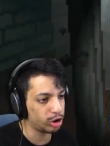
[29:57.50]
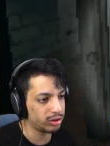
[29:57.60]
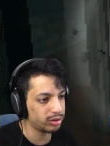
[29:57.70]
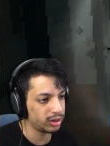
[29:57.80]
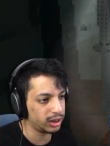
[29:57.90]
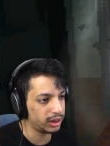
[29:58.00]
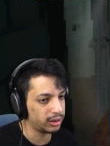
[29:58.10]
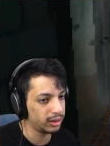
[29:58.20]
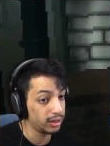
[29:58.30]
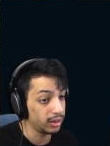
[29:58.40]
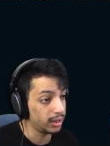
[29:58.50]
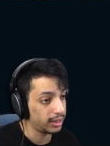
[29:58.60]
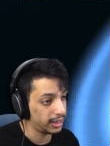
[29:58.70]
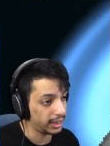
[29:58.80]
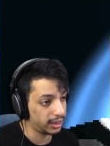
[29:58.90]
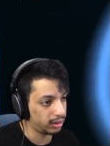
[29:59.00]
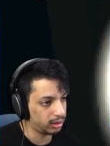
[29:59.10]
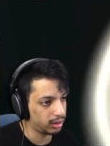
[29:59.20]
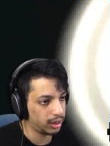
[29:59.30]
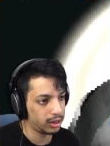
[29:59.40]
just seen.
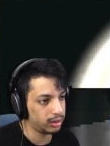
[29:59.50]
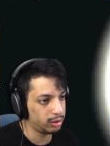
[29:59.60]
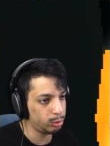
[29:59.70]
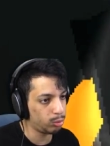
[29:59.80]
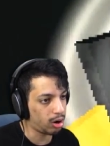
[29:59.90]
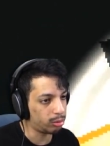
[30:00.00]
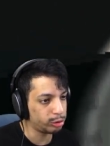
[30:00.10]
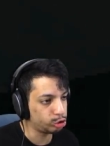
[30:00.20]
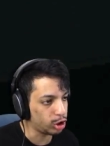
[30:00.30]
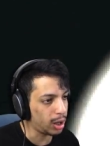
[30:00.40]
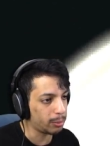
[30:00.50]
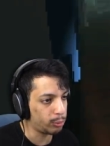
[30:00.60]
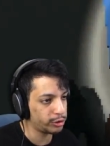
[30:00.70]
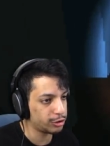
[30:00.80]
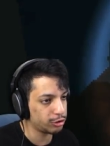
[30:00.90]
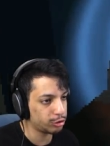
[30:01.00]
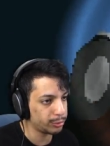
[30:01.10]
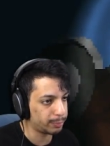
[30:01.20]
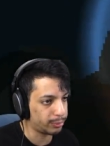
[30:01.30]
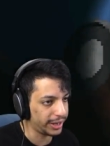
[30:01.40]
and do our job, which is
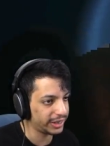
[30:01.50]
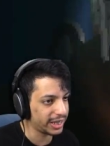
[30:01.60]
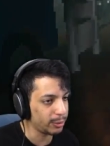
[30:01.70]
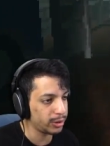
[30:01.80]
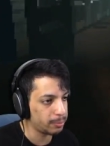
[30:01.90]
to break down the